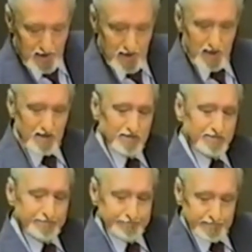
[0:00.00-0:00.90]
of
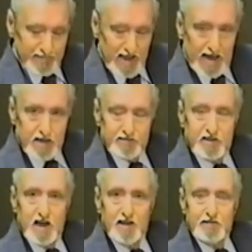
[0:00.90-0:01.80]
lack of
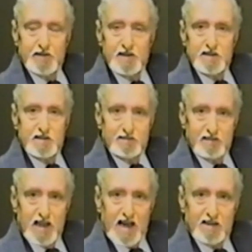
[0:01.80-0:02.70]
confidence, of
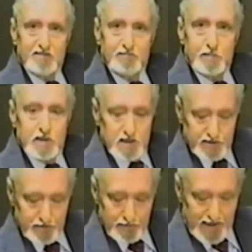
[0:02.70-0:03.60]
lack of
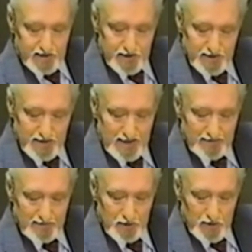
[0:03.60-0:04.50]
direction that I've
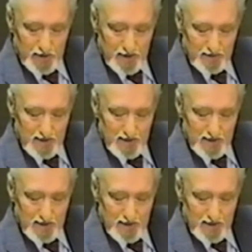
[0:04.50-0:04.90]
ever heard of.